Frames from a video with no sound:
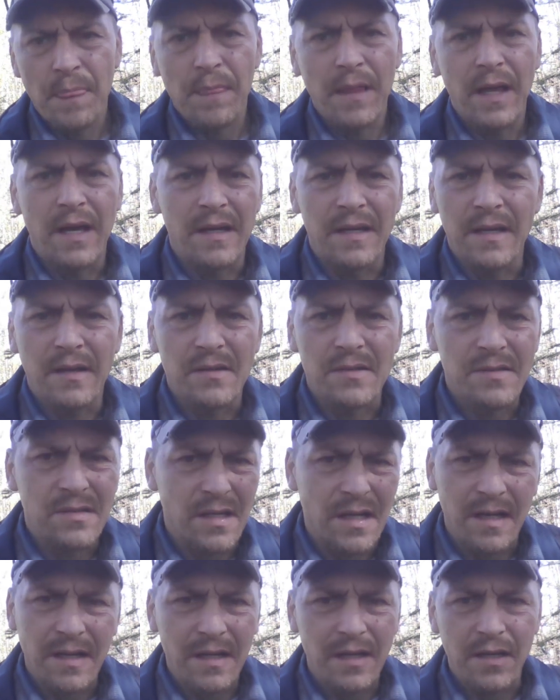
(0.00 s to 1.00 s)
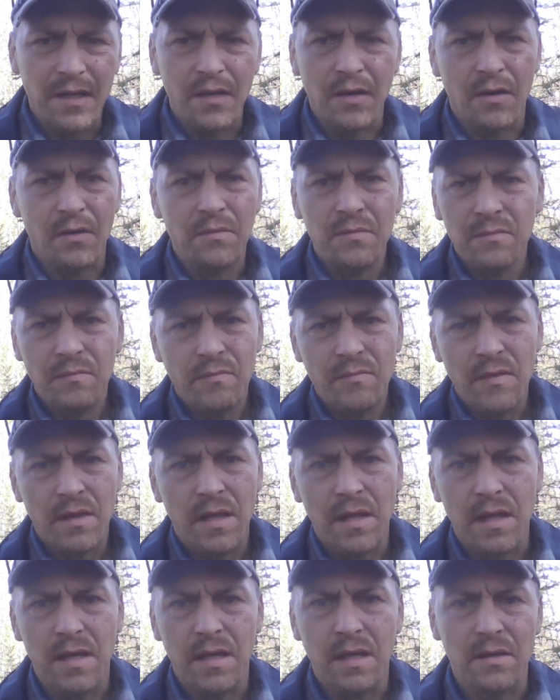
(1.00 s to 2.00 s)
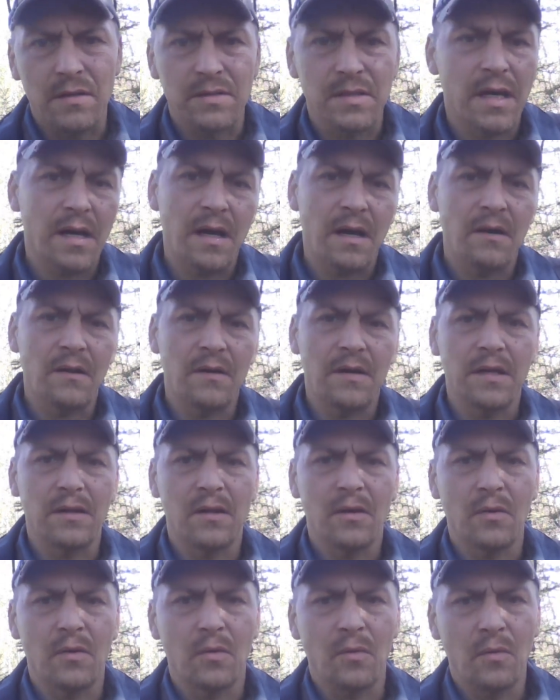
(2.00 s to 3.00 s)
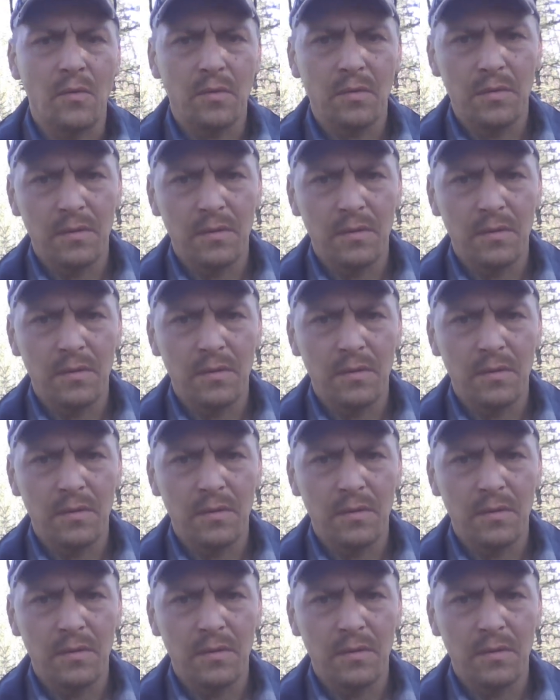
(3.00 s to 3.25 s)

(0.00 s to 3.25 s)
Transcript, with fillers: And he goes, Nah, you know, he goes, I already know